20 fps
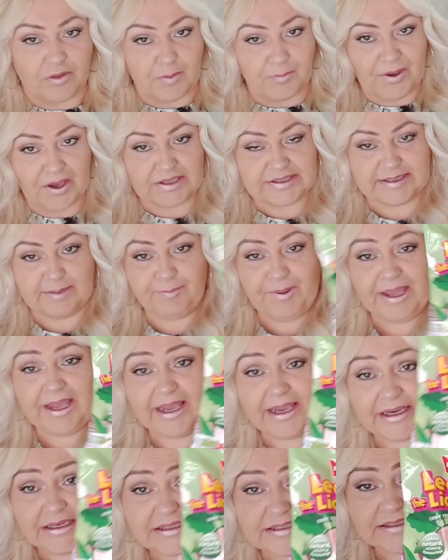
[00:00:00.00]
the Percy
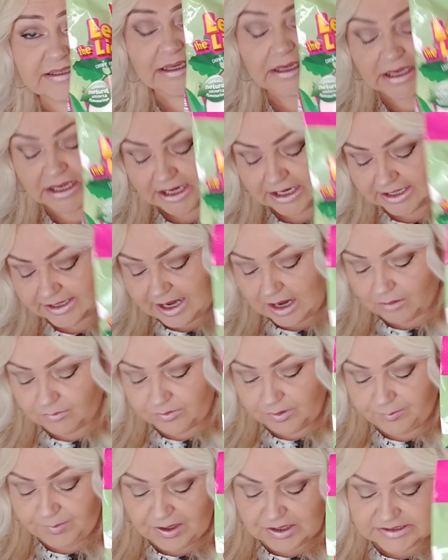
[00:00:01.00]
Pigs. Now,
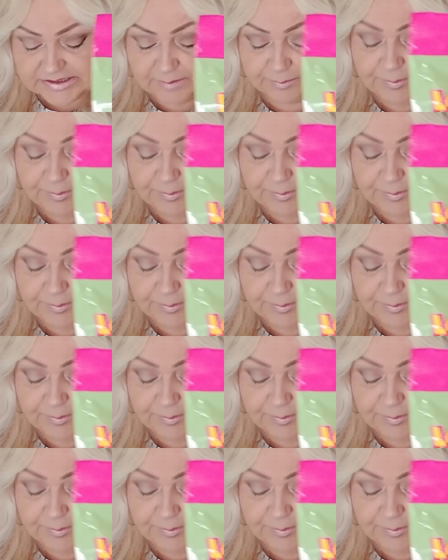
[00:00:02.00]
the Percy